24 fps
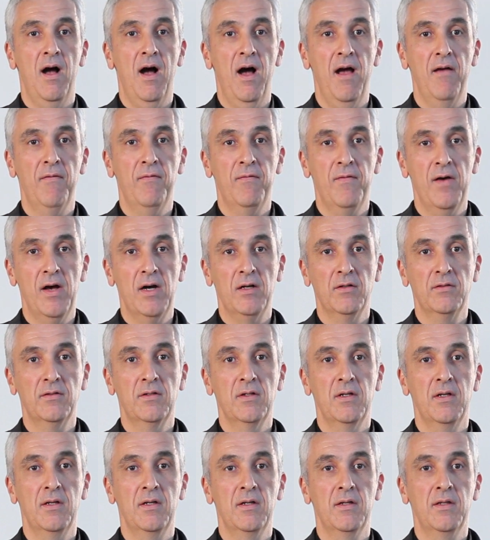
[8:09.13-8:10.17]
I felt
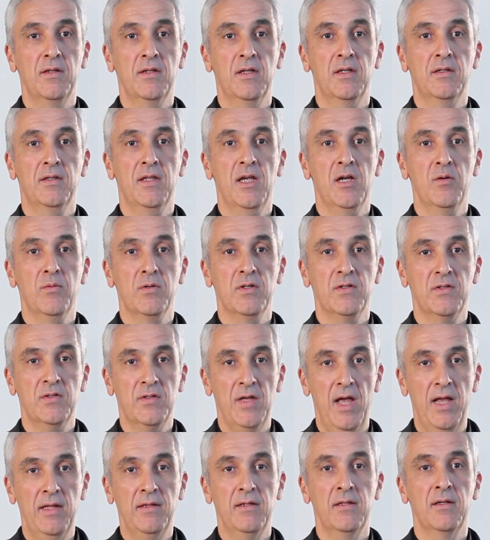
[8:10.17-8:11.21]
that they were
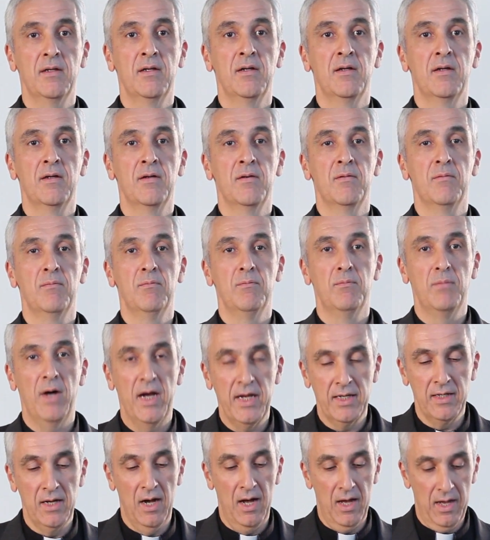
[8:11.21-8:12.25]
sent
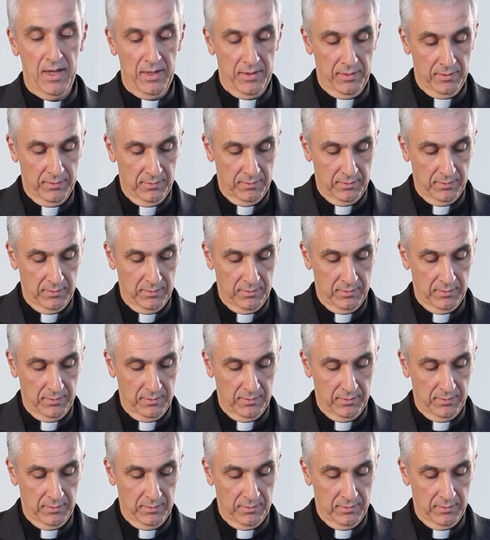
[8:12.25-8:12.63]
by God.